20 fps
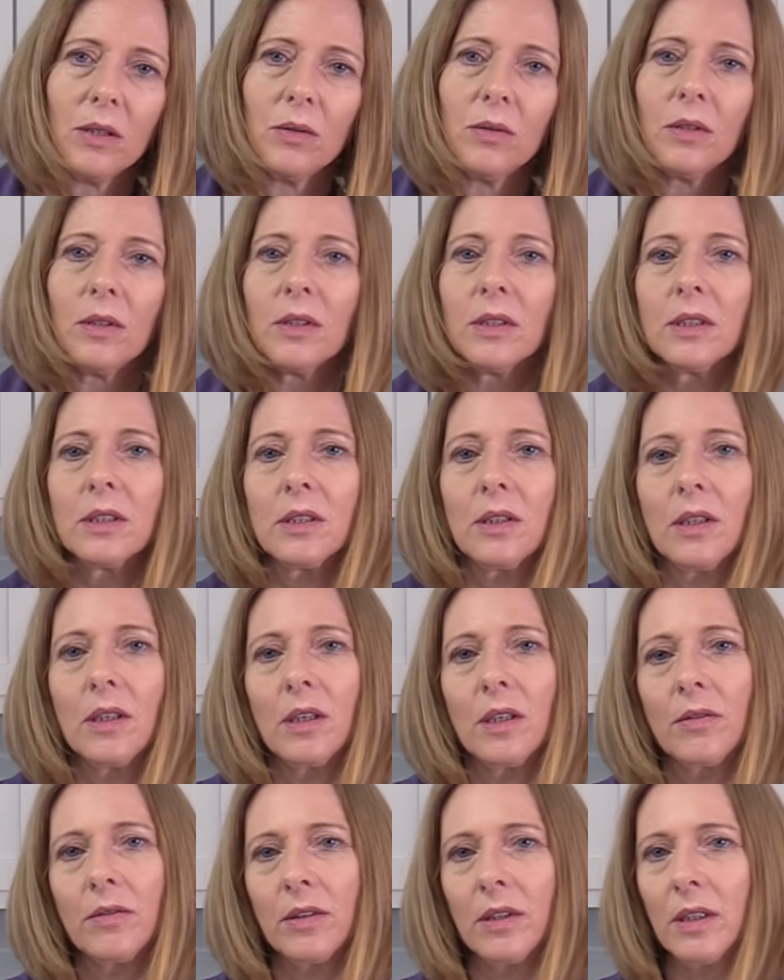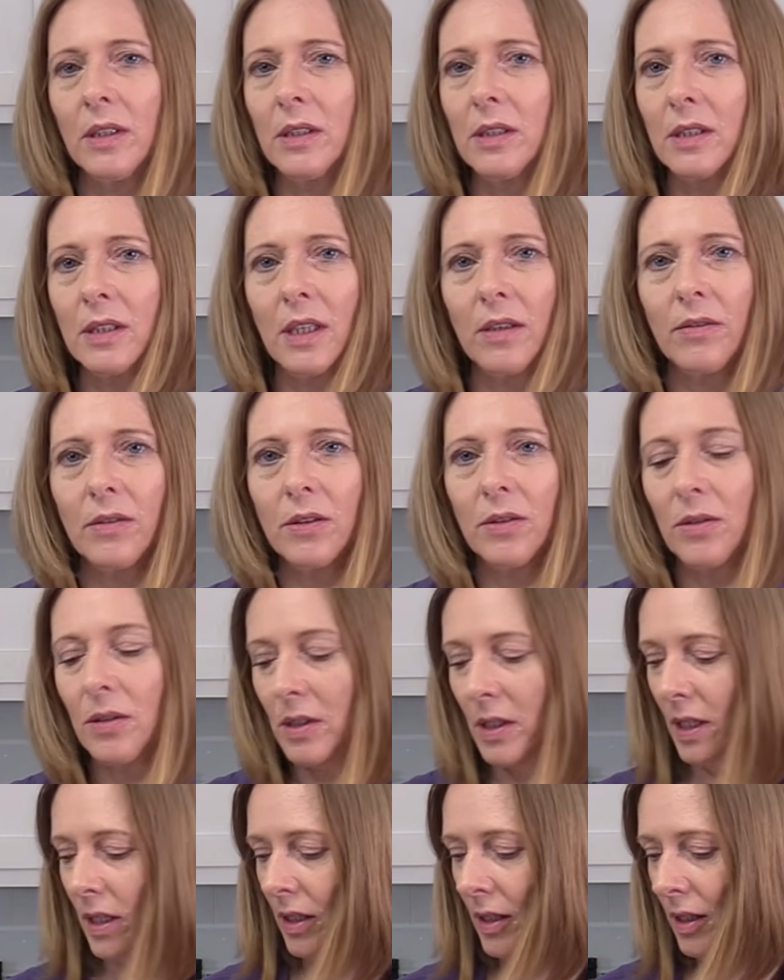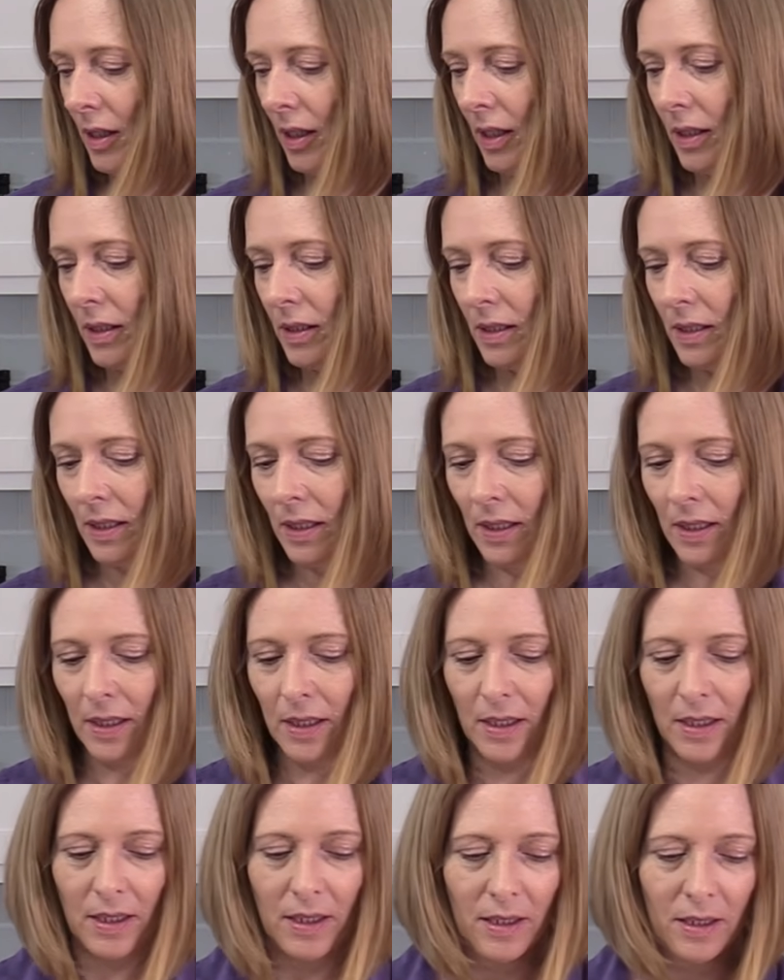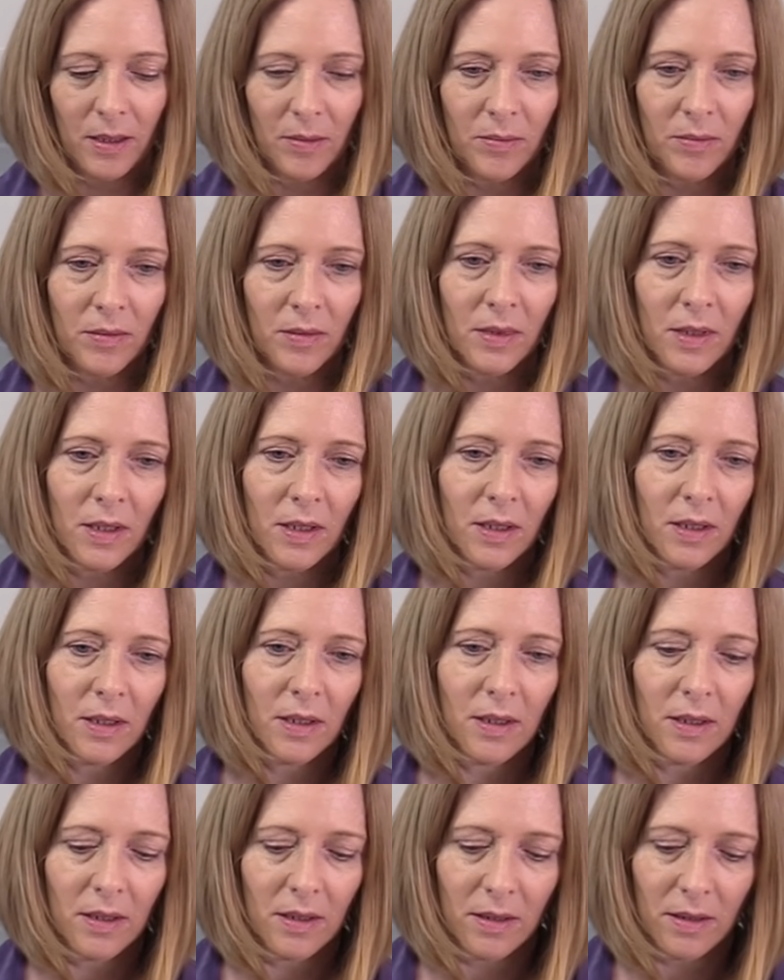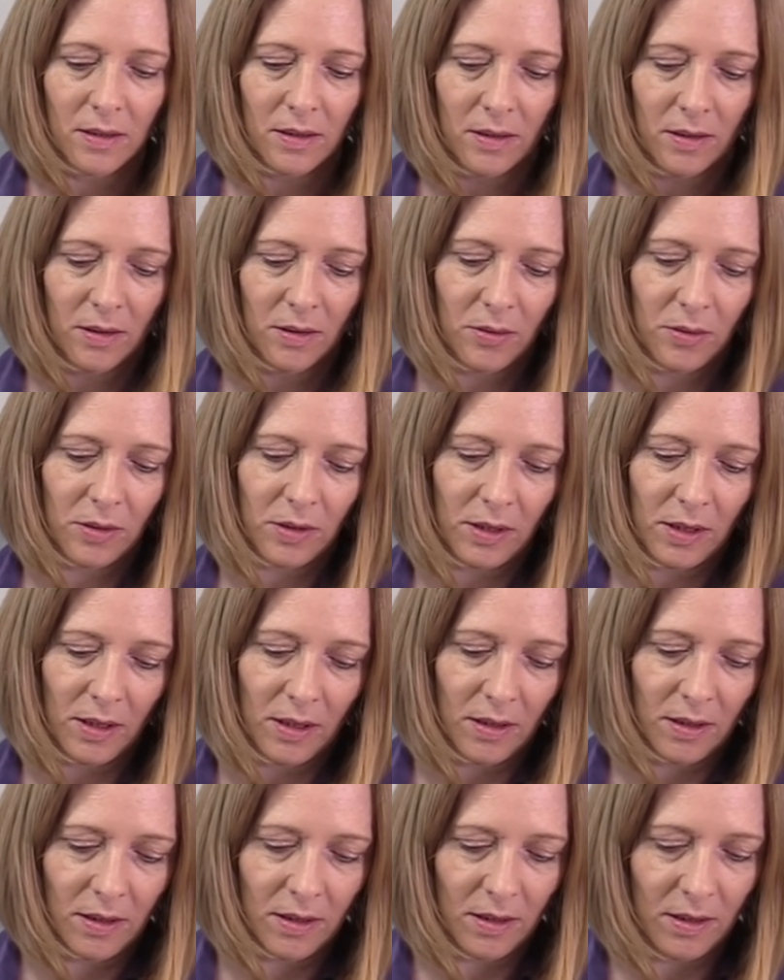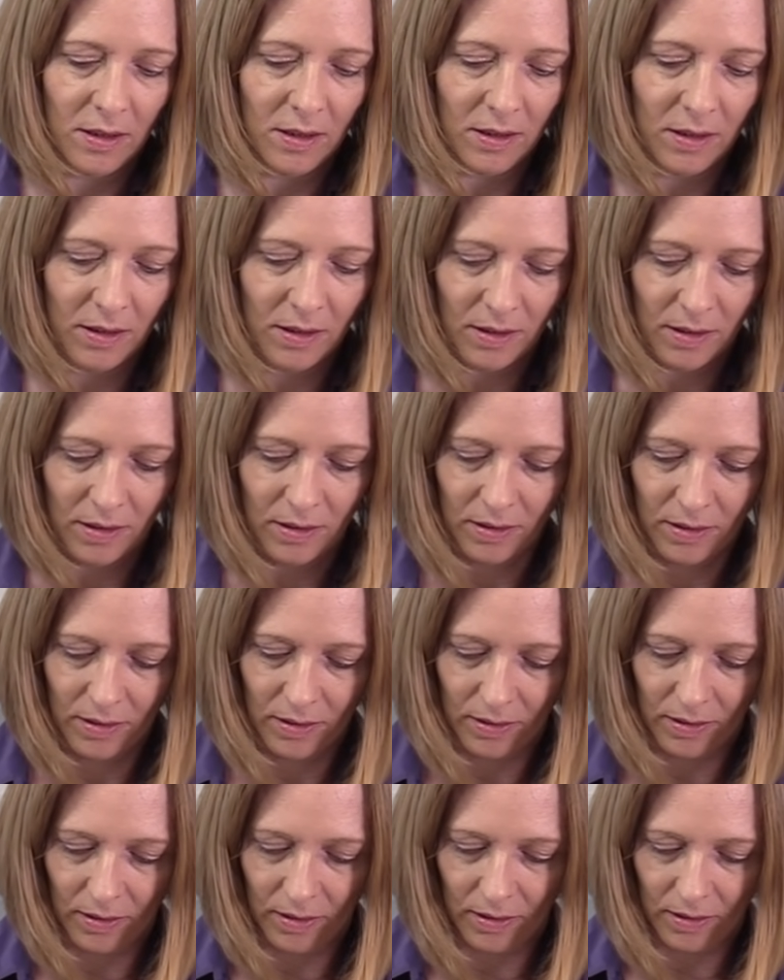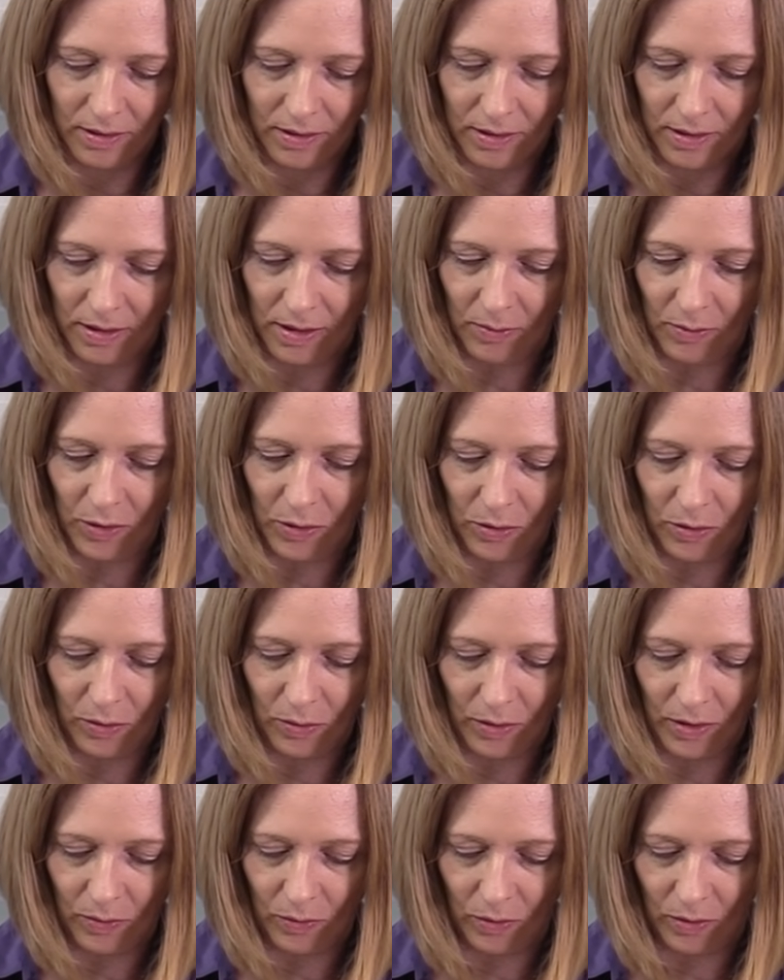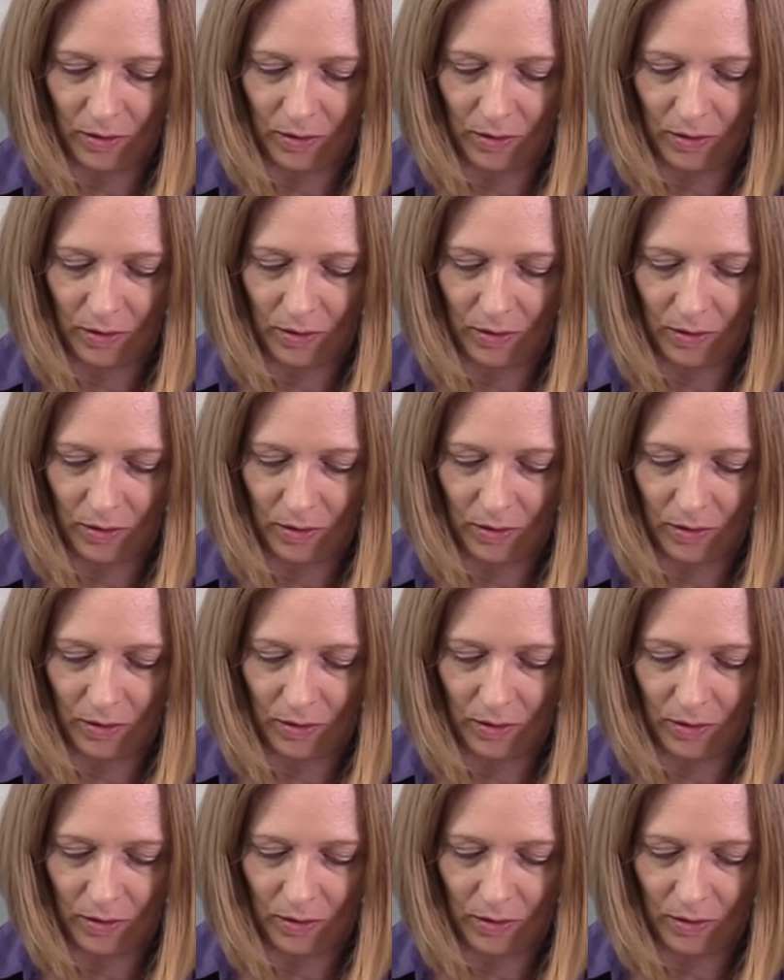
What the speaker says: doing this every 7 to 10 days, I'm using some lukewarm